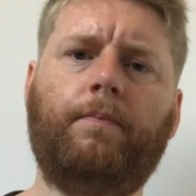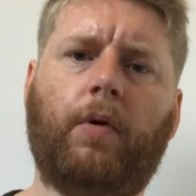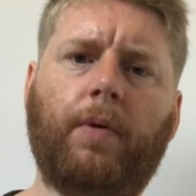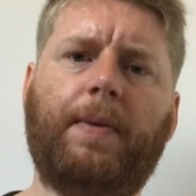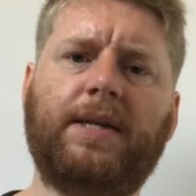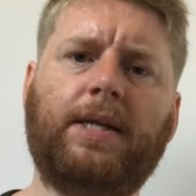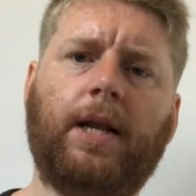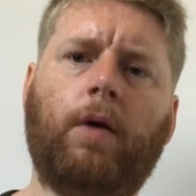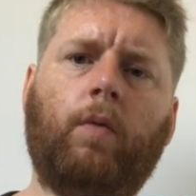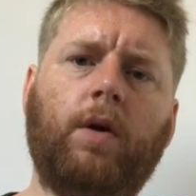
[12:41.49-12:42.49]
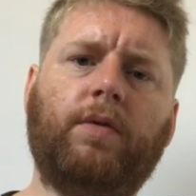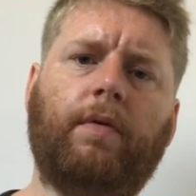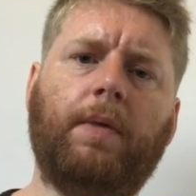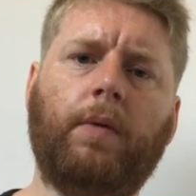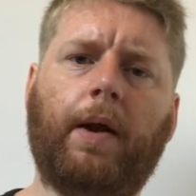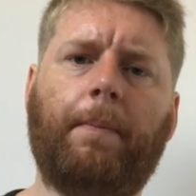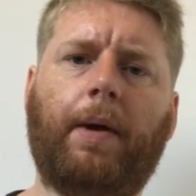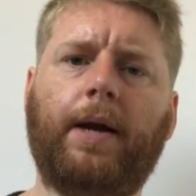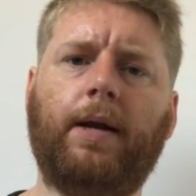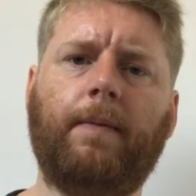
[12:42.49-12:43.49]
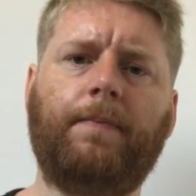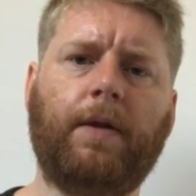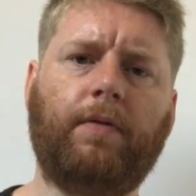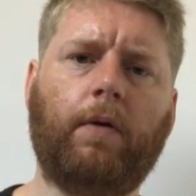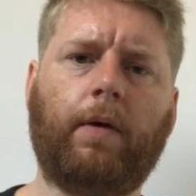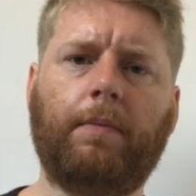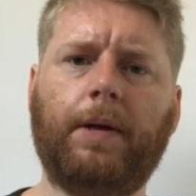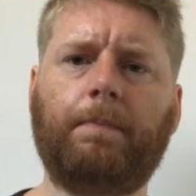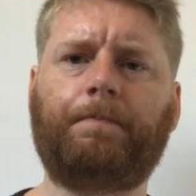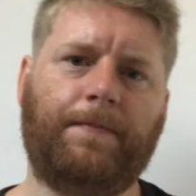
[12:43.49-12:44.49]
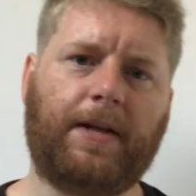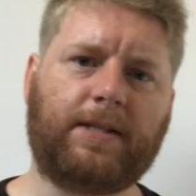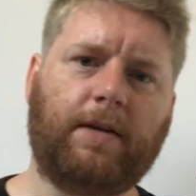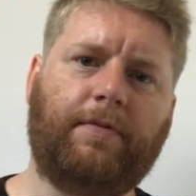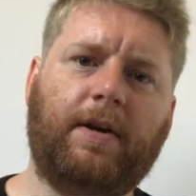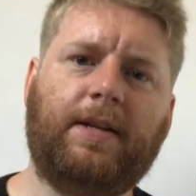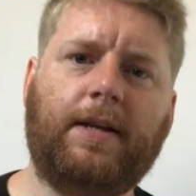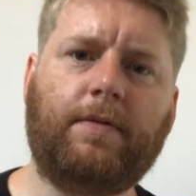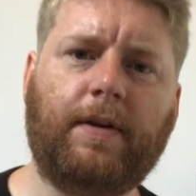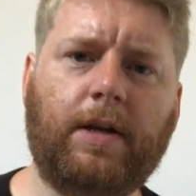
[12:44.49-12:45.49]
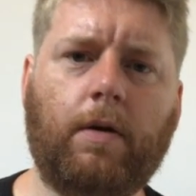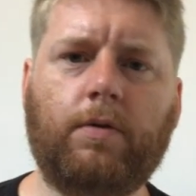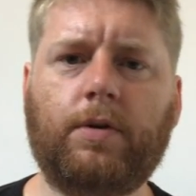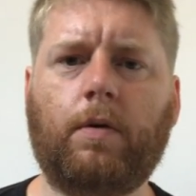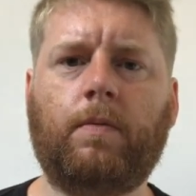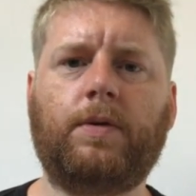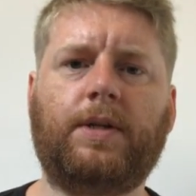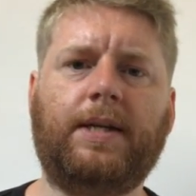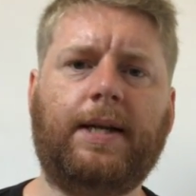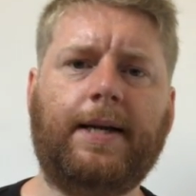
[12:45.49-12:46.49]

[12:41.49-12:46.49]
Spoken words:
but the best kit that works for me when I'm buying it, if you know what I mean. And that's it for today's video. So see you